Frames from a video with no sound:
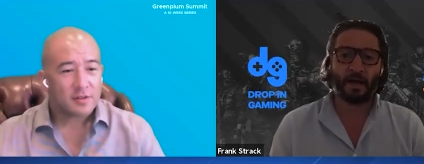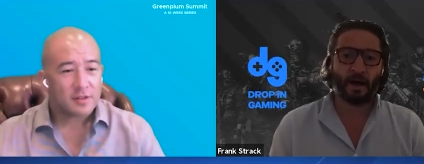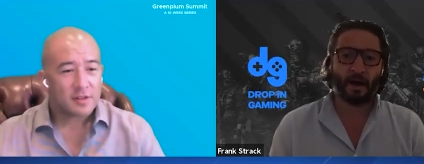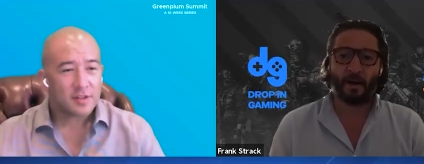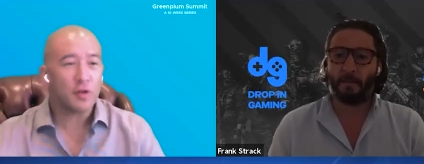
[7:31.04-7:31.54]

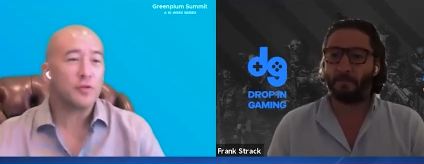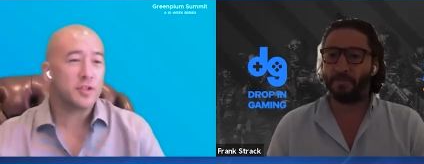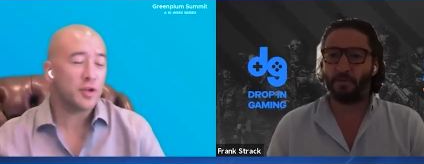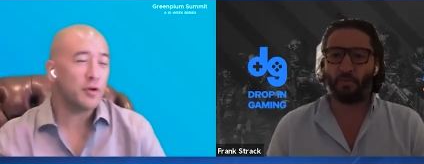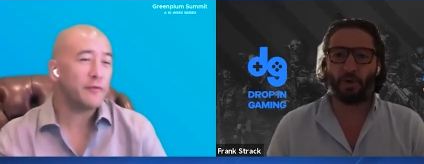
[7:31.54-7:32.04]
Speaker 1: um, so
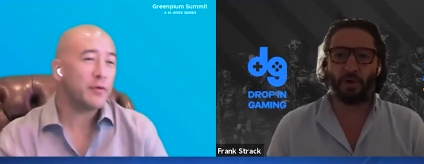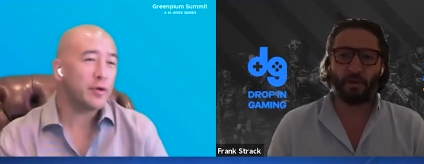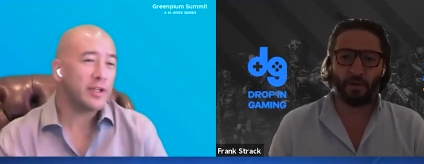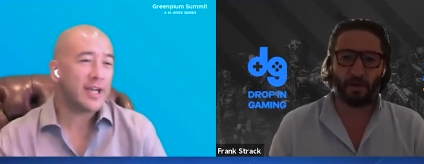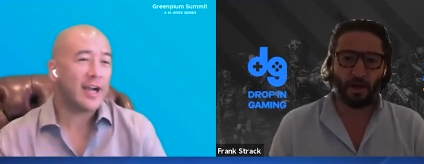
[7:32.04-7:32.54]
so if I were
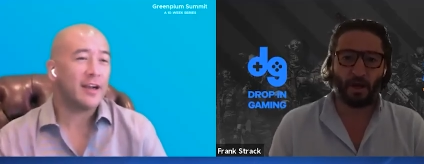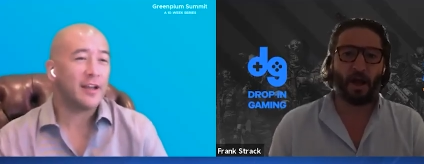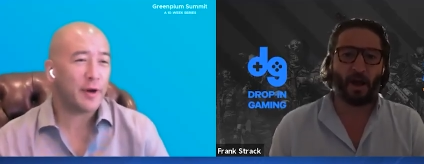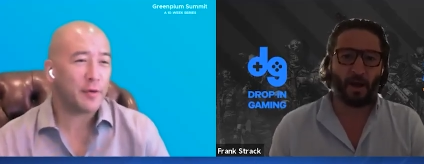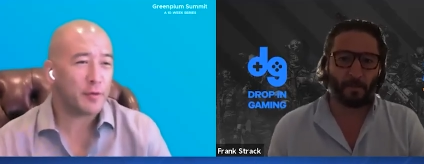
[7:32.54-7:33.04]
to die,
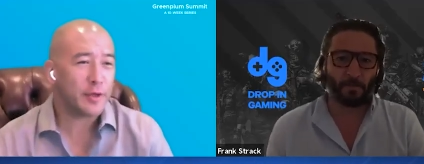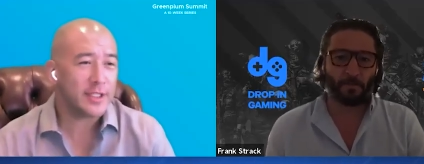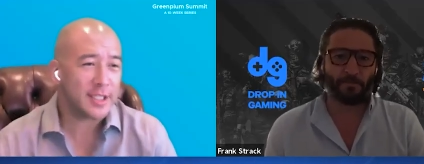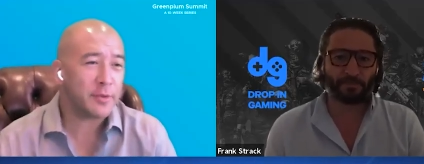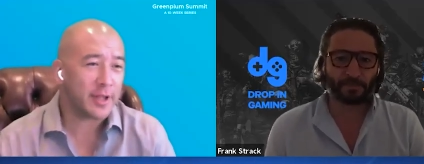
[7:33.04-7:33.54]
if I were to read
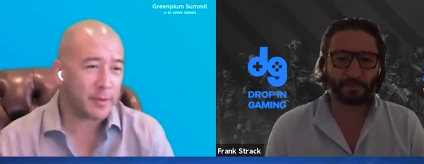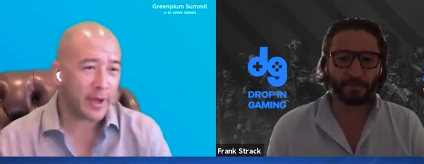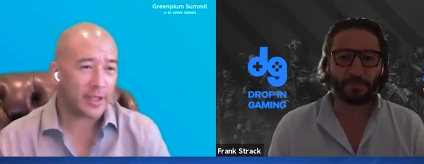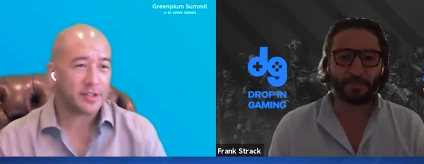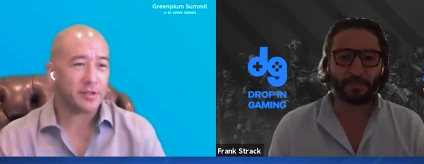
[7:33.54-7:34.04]
some of that
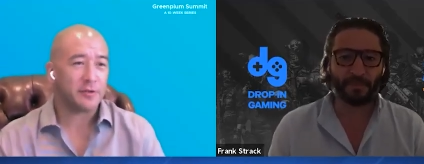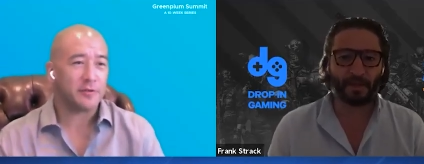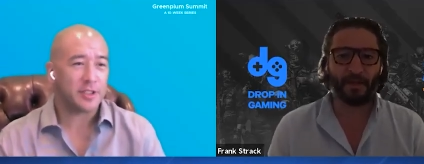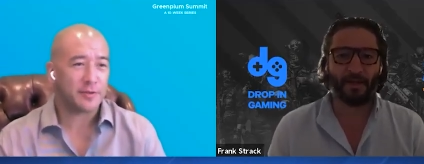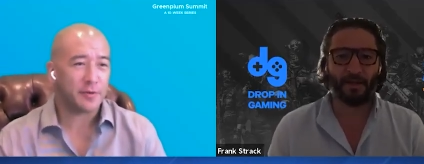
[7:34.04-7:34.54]
back to you
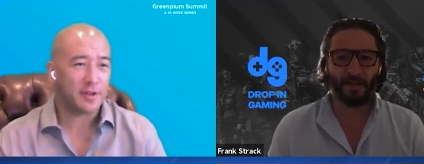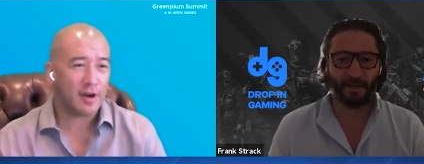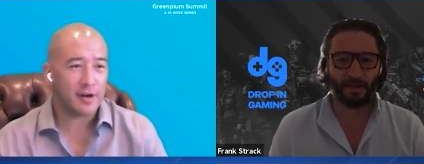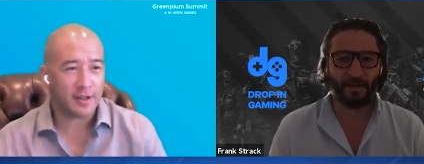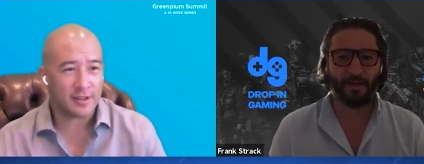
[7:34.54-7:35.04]
just for the
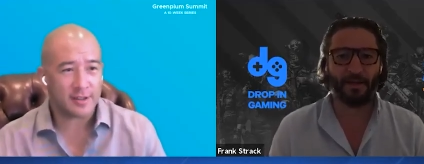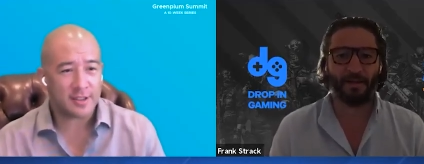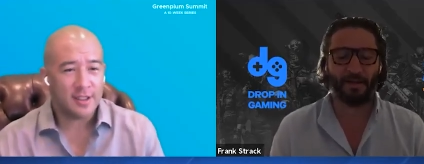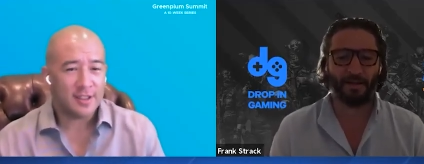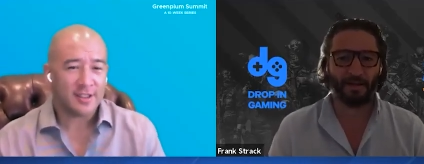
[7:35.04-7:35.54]
audience,
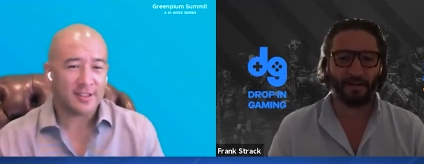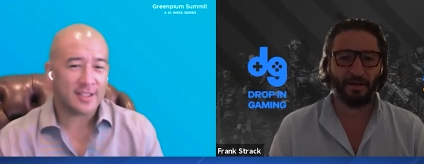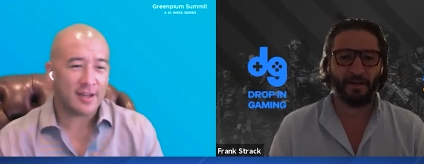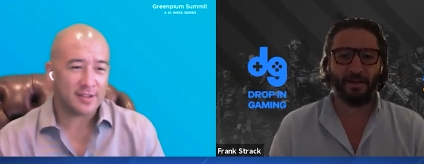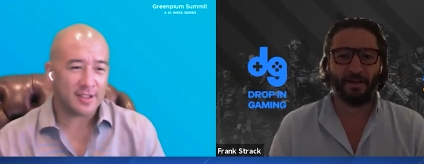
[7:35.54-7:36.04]
it
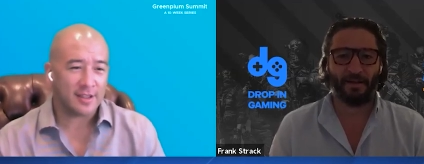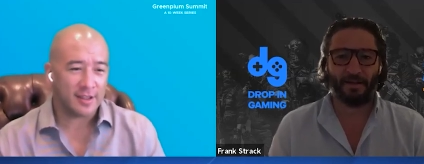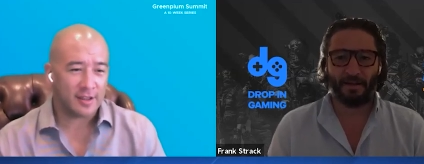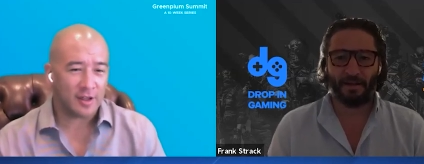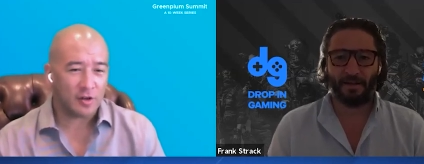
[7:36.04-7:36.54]
sounds
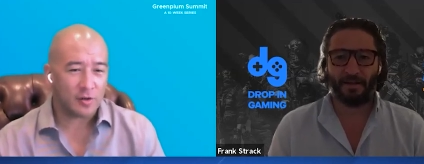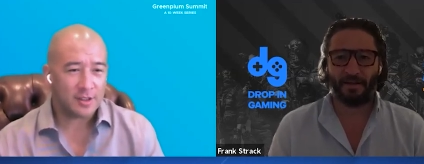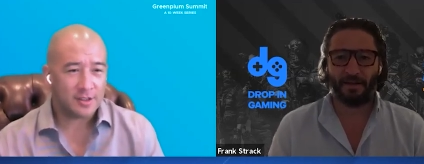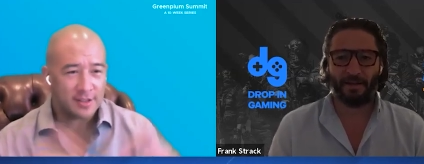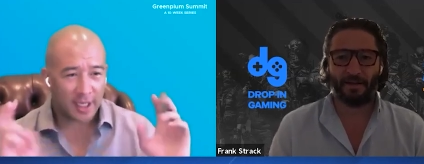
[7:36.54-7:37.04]
like you know
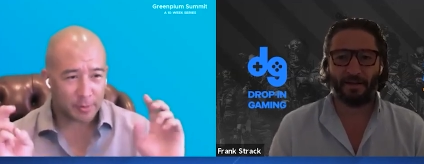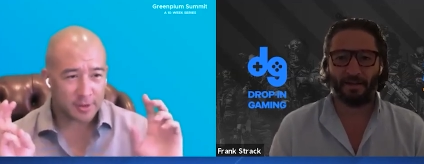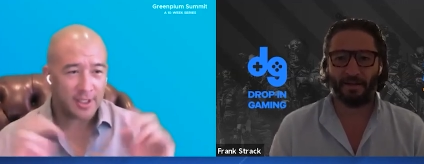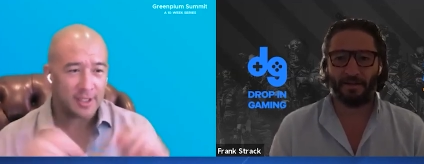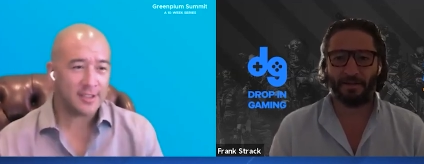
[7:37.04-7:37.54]
table
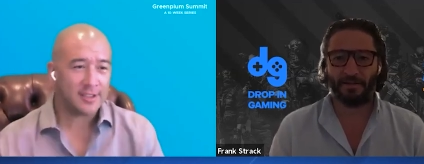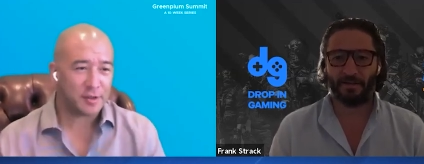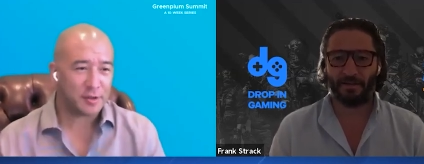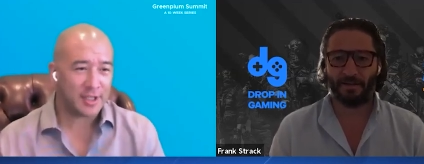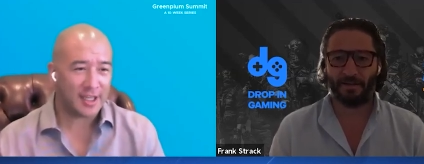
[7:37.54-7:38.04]
stakes to
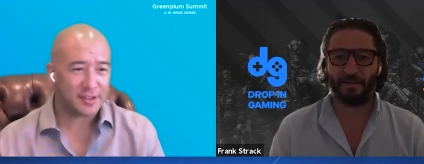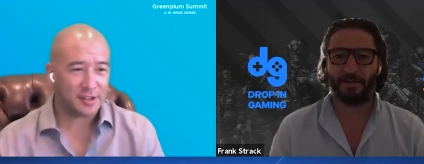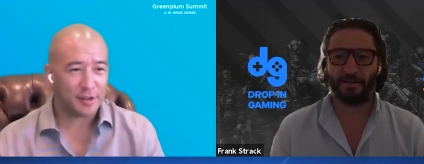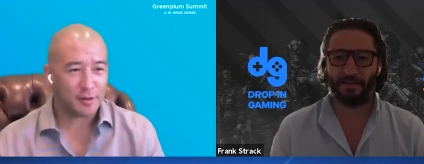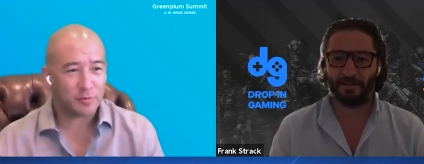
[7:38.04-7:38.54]
use that
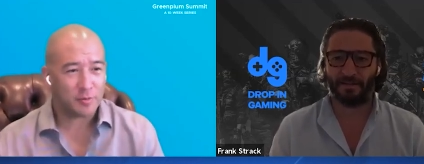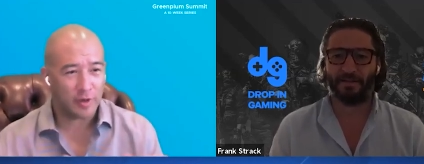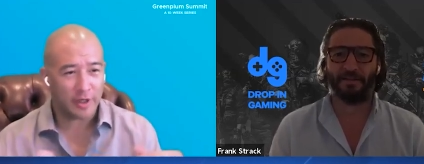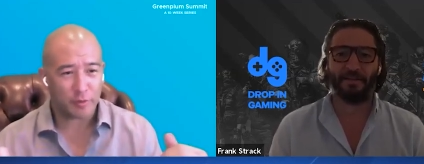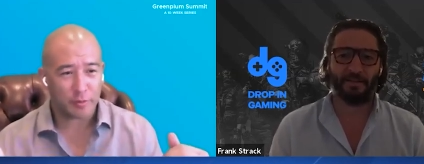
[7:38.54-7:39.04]
term
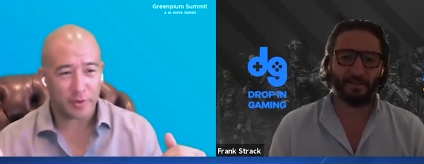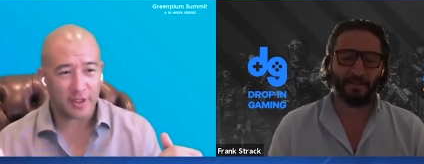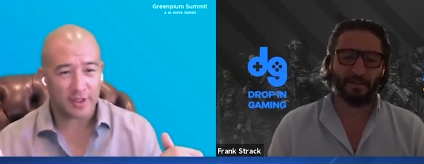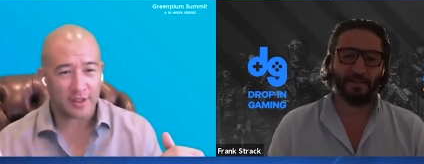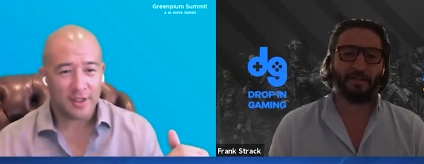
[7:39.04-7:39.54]
right would
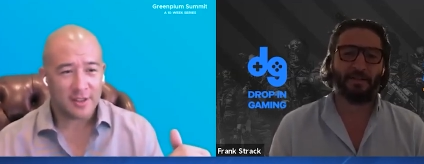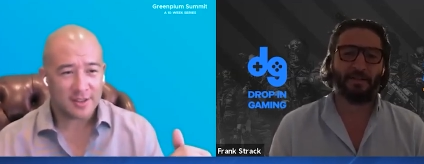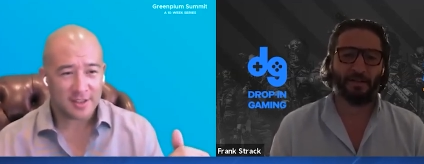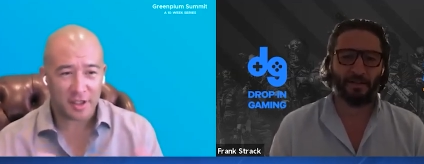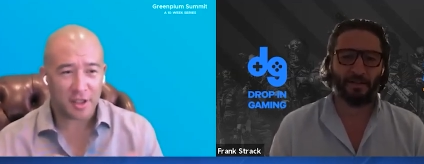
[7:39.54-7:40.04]
be
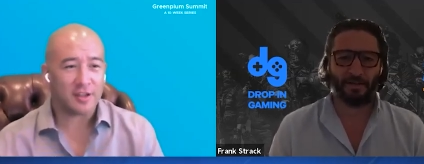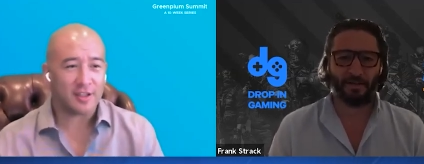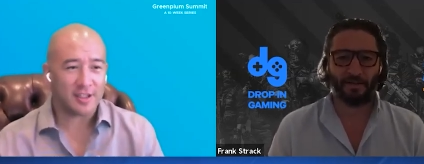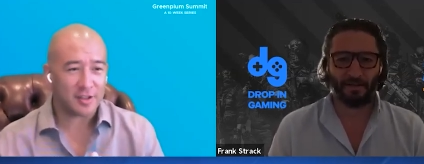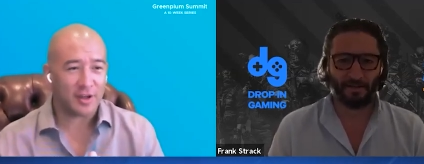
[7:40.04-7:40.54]

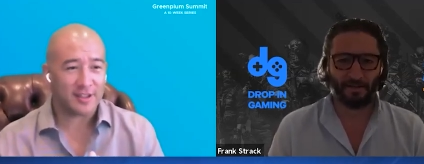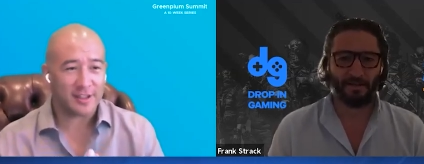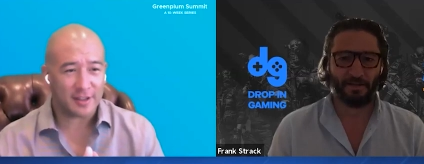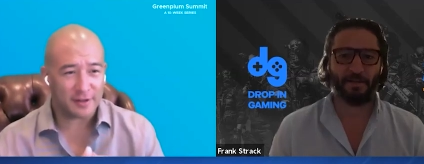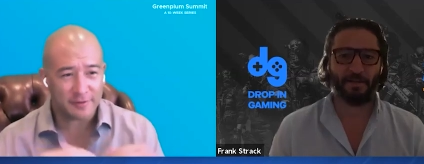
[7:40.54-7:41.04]
security. So I
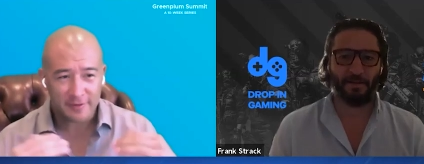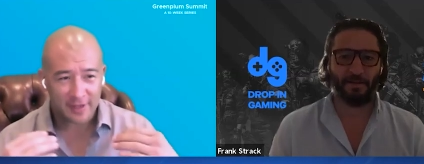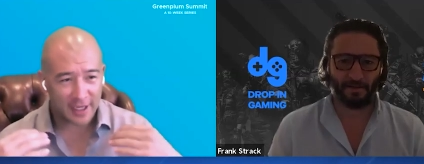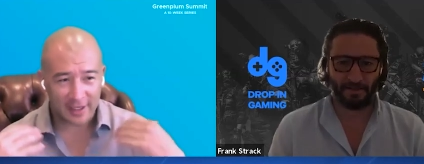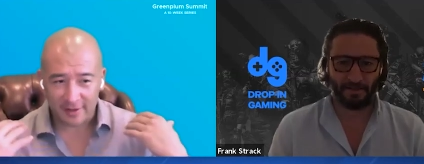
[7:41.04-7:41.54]
think of
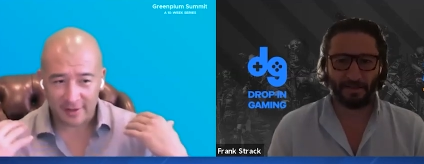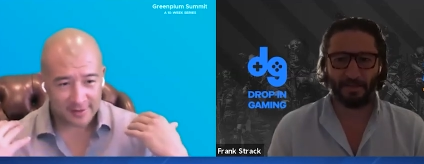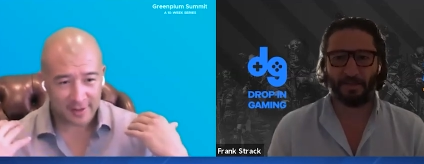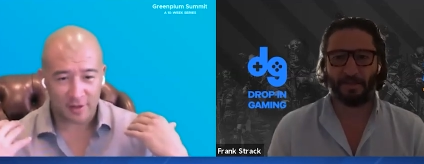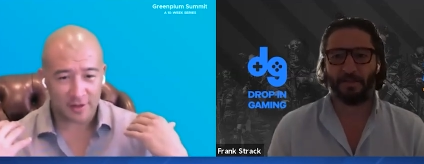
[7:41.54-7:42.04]
that
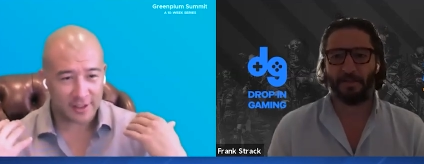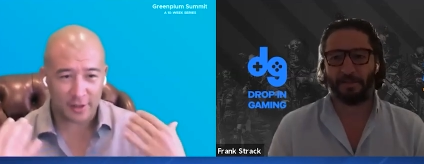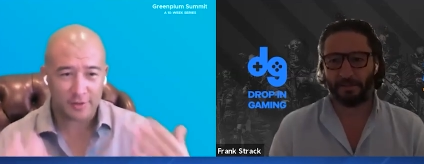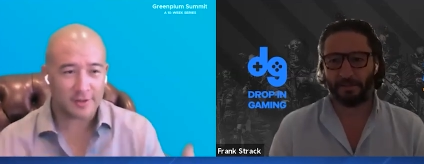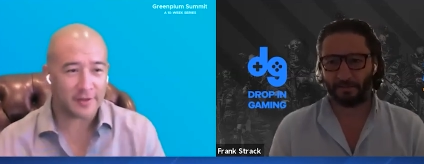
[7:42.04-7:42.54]
you know like
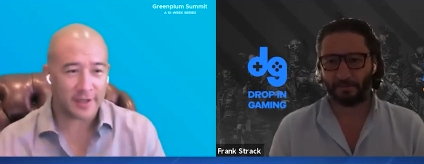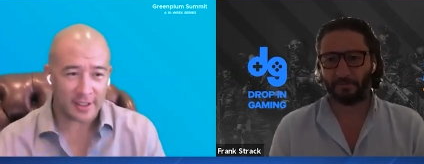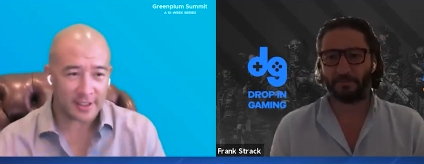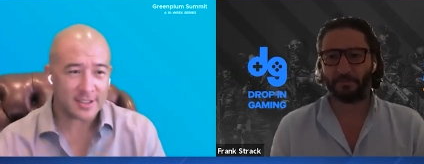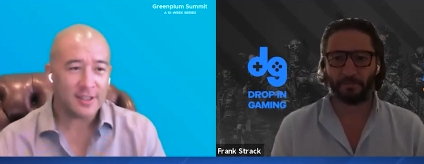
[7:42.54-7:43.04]
going to
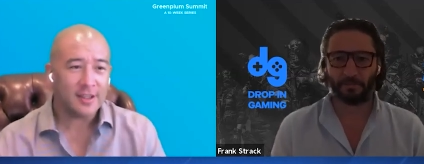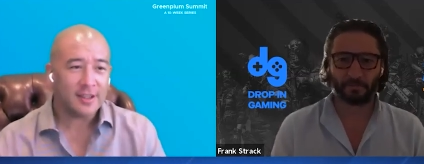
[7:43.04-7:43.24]
Vegas.